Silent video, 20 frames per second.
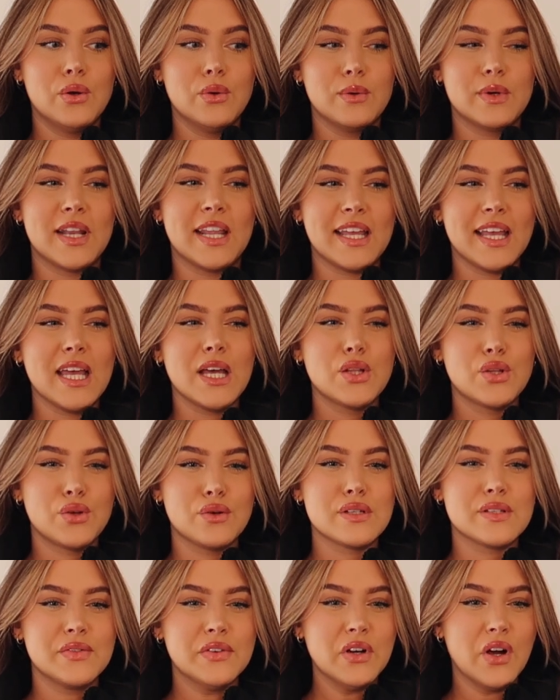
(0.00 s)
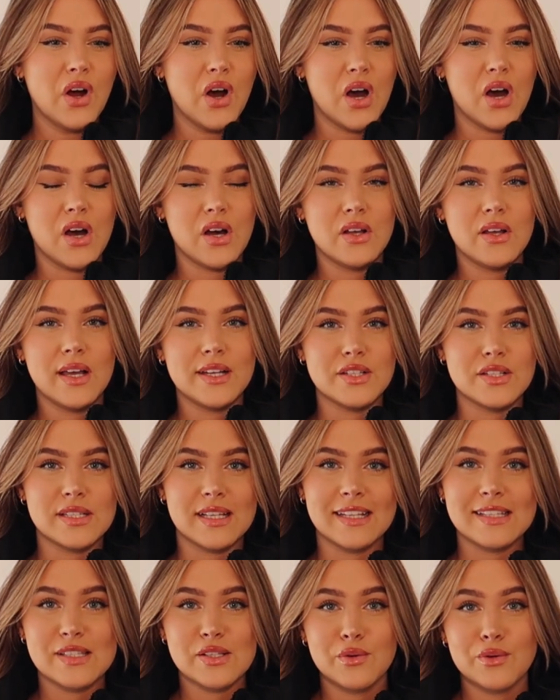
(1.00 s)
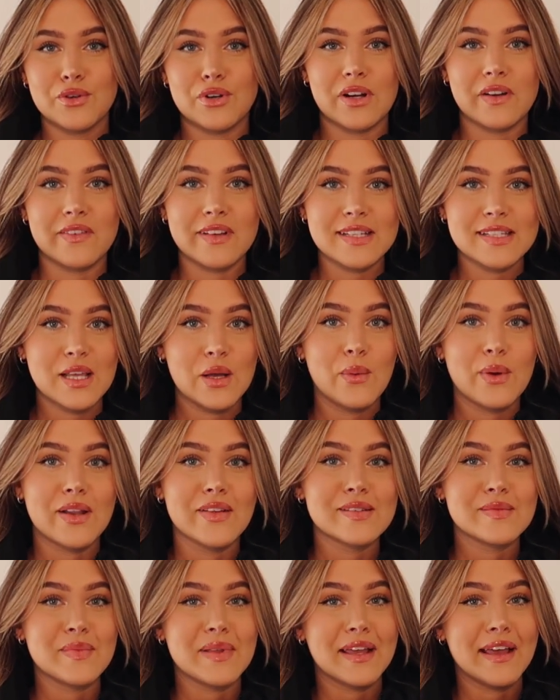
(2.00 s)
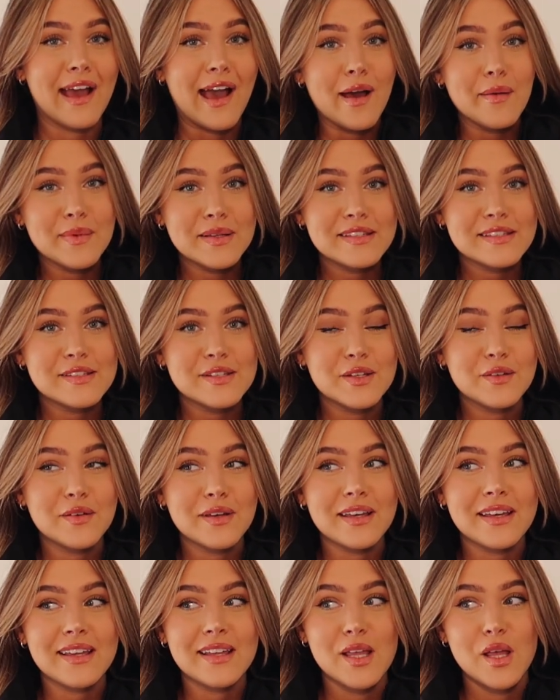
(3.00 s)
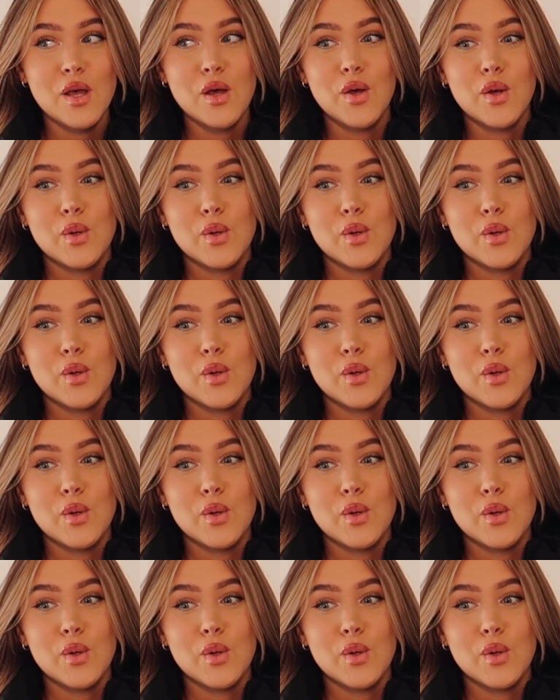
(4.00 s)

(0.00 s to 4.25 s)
when I get clothes for a haul, I just get so nervous. Like, what if something happens to it?